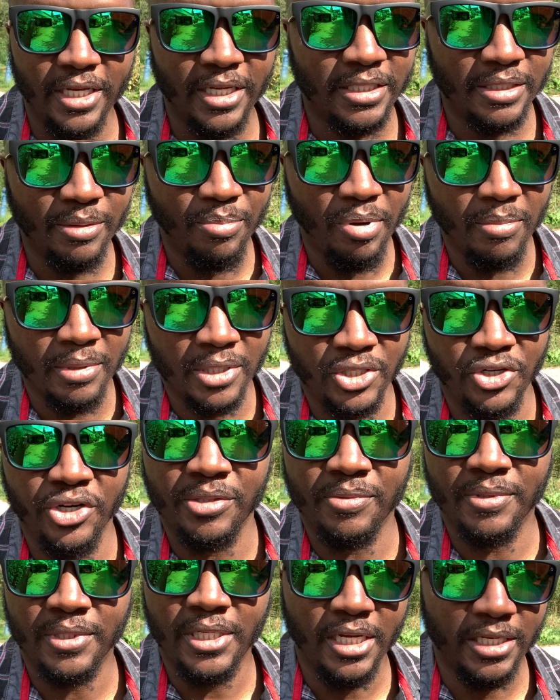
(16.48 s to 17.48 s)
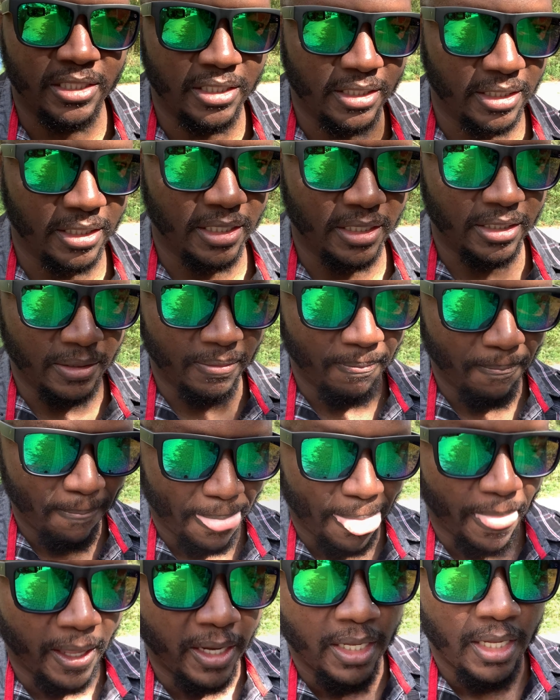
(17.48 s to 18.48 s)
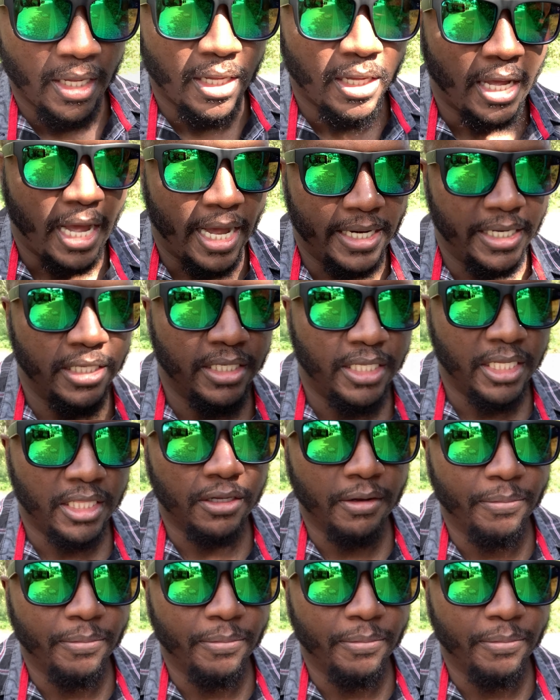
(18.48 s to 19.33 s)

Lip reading: is the public transportation system. I didn't get to